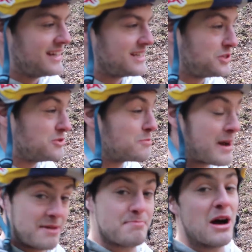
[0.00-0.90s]
is you
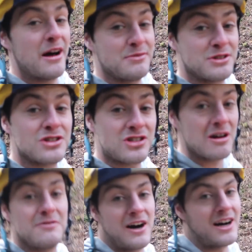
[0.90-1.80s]
make berms
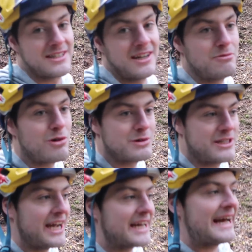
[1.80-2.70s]
so fast. Like what would
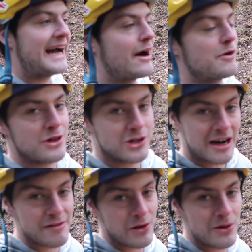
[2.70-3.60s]
take an hour with a
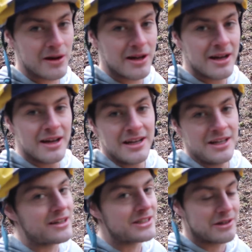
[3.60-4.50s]
shovel,
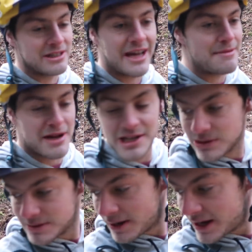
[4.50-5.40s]
you can do in 10
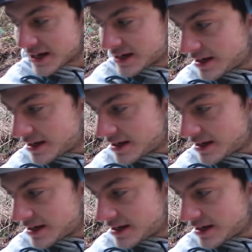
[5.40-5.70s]
minutes on a bike.